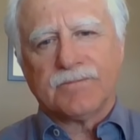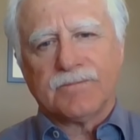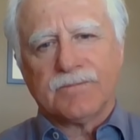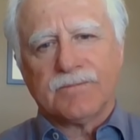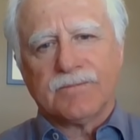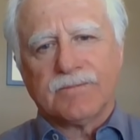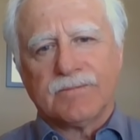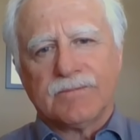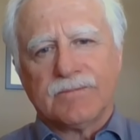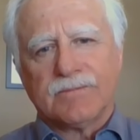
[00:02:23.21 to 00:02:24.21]

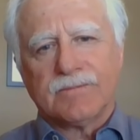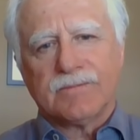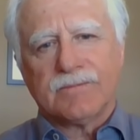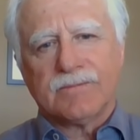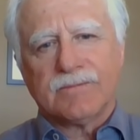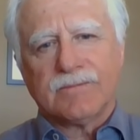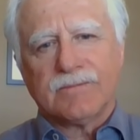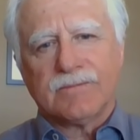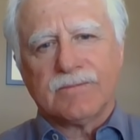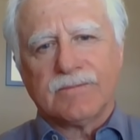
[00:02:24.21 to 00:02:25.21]

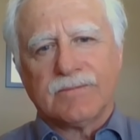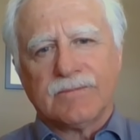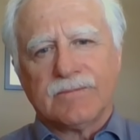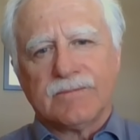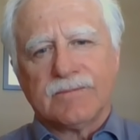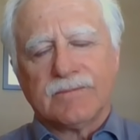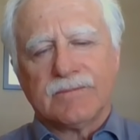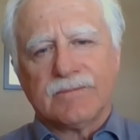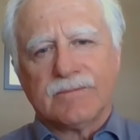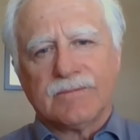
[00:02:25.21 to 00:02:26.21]

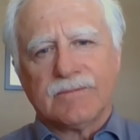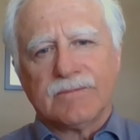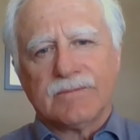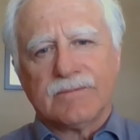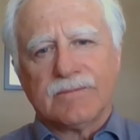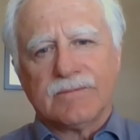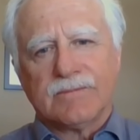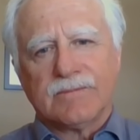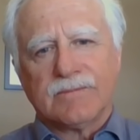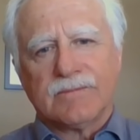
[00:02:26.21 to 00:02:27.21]

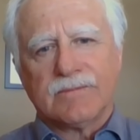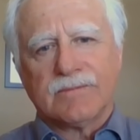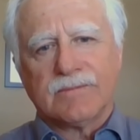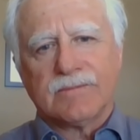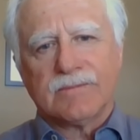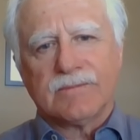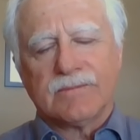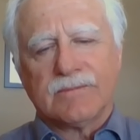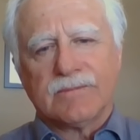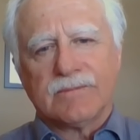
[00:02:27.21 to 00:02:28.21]

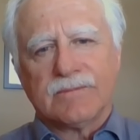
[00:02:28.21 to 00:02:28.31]
No words are spoken by the person on screen.